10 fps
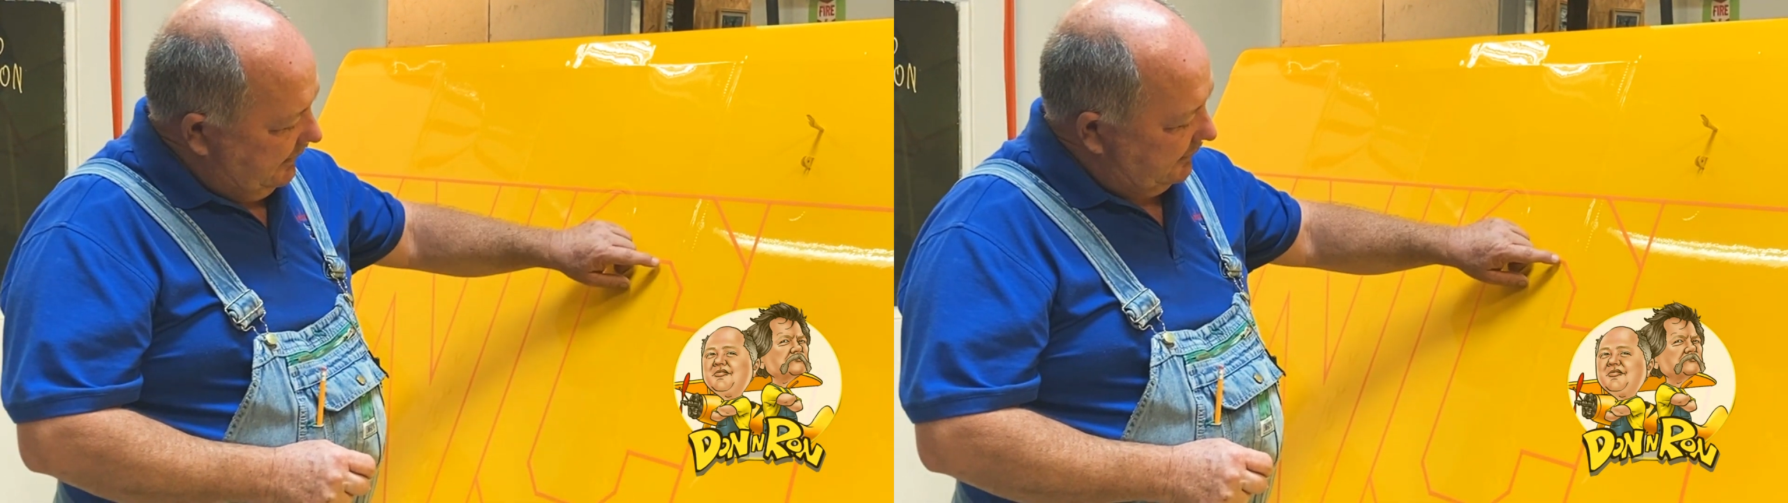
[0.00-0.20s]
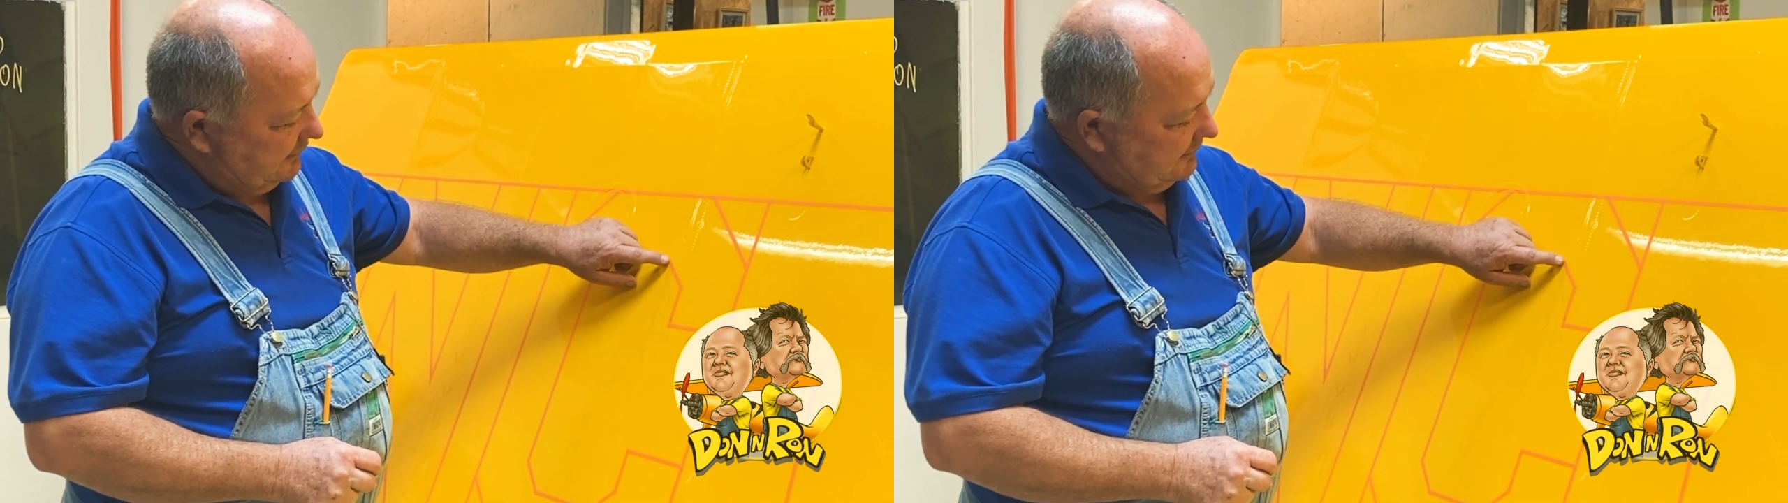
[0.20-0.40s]

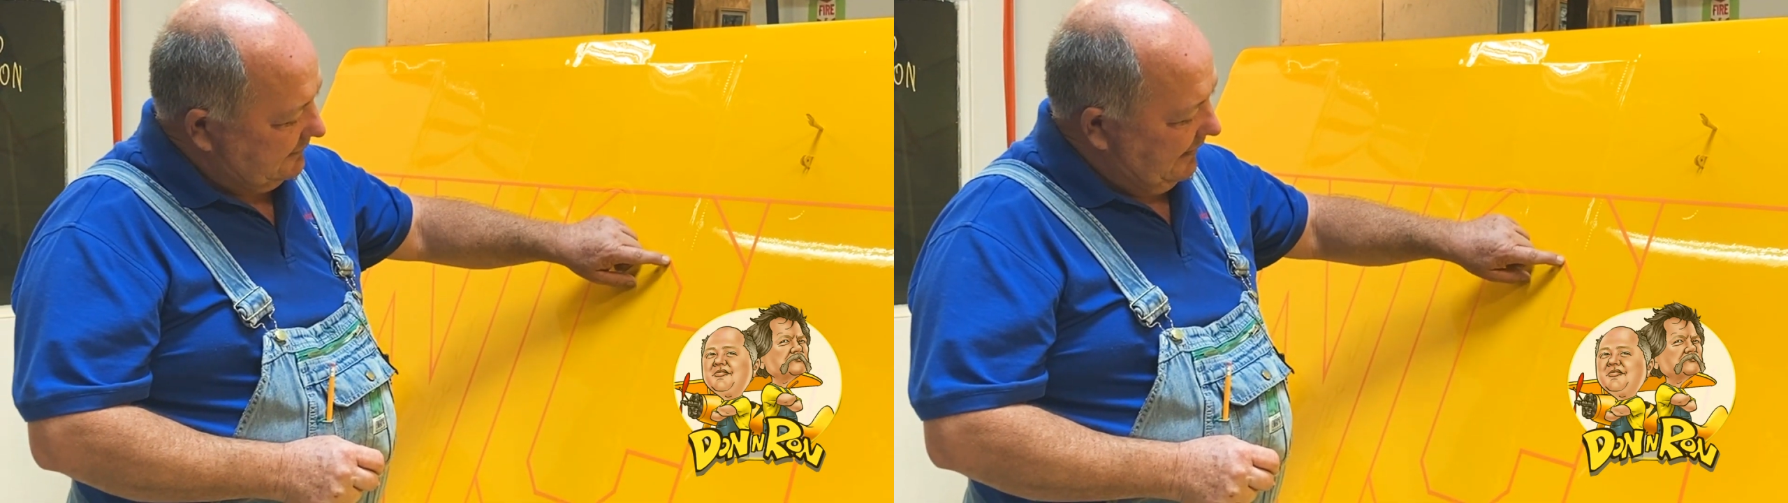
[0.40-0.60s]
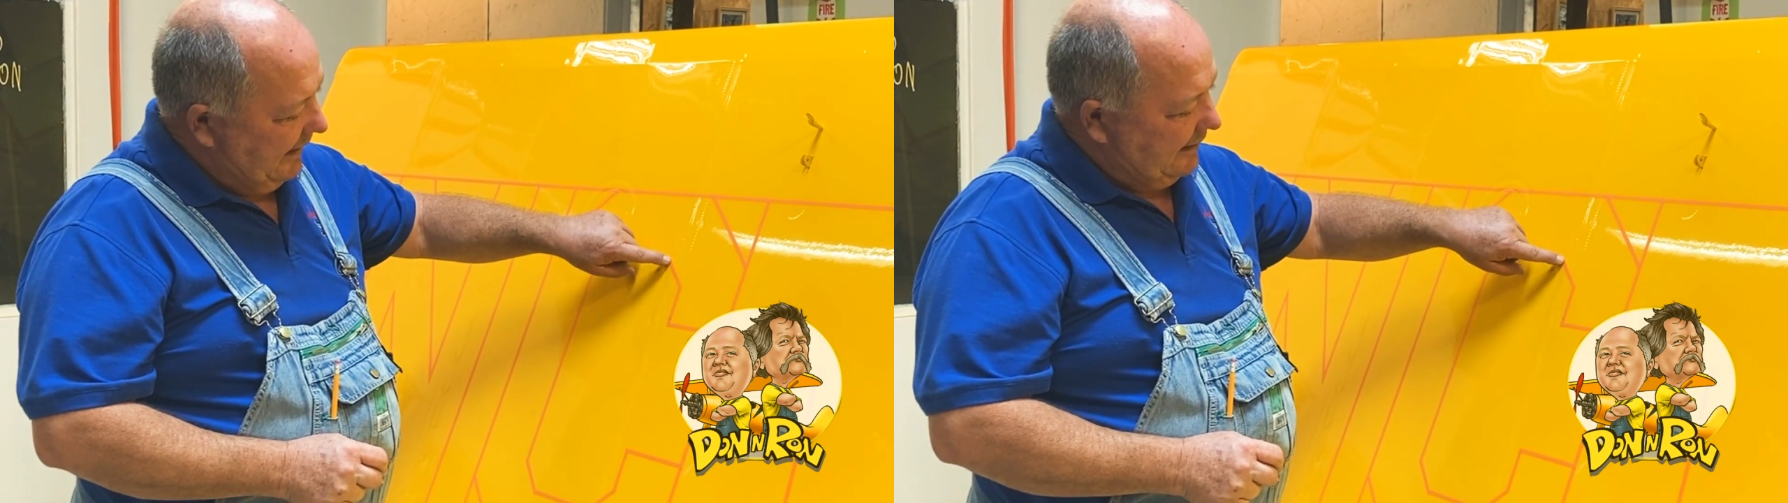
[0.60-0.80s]
is
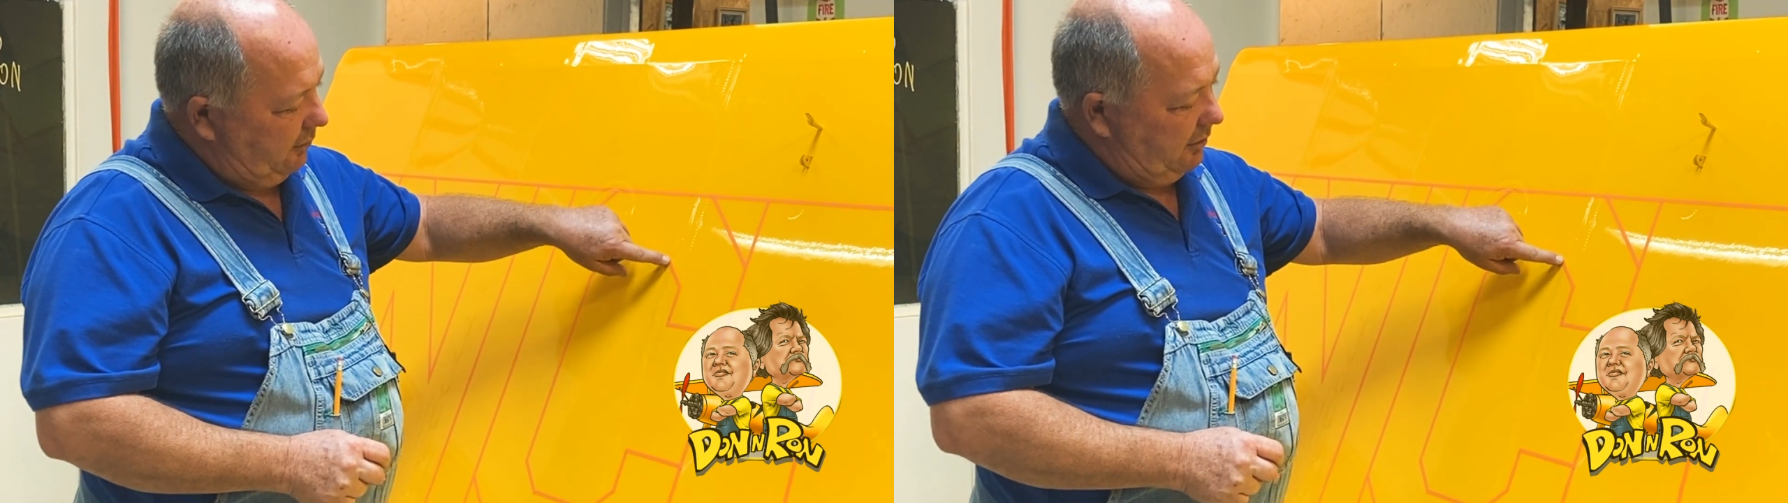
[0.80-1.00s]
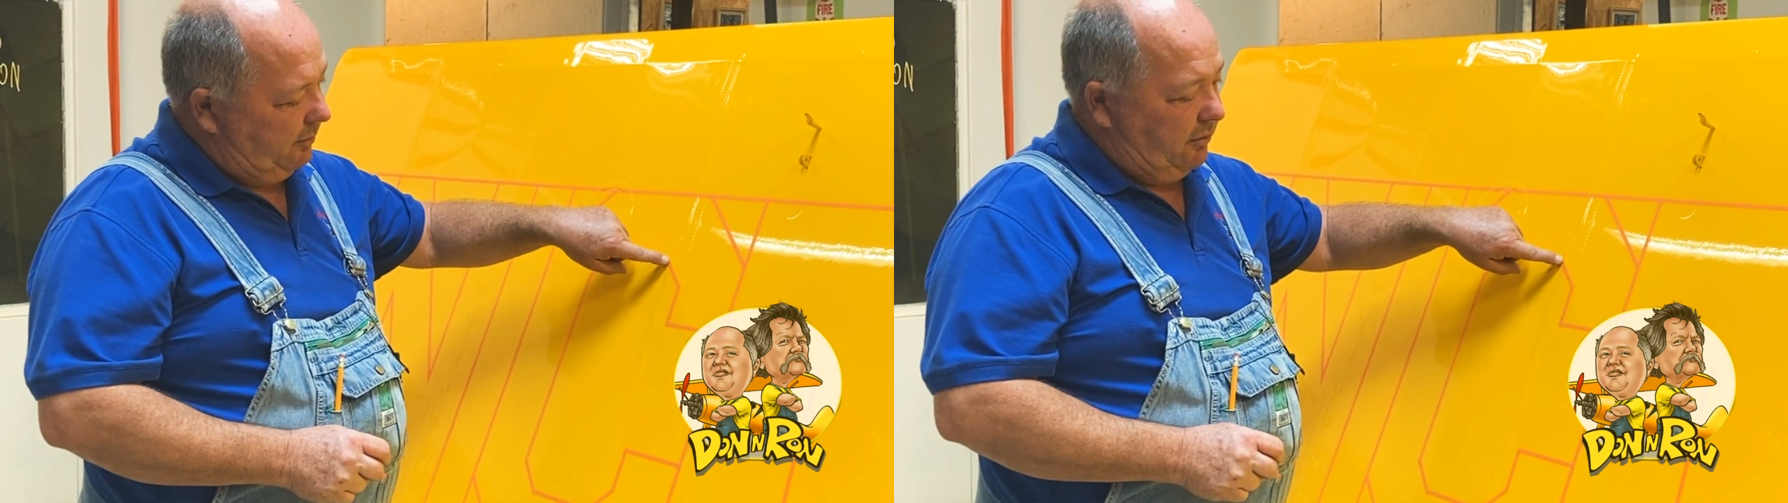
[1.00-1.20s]
exactly where the